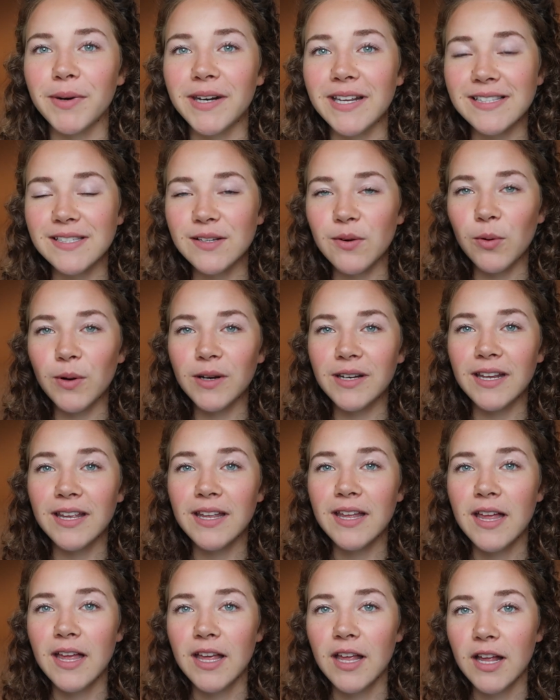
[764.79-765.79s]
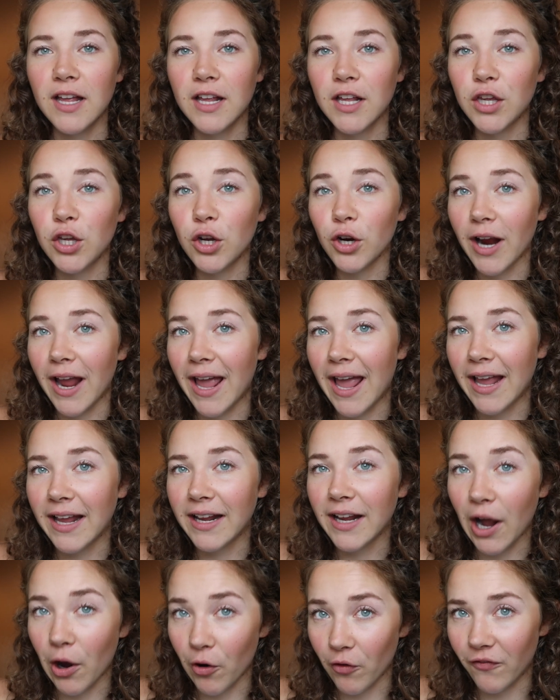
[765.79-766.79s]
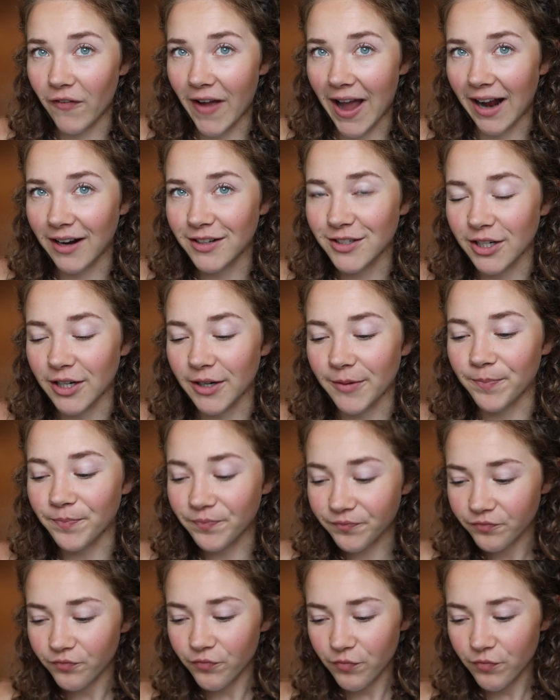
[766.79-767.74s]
but it's coined your hangout factor.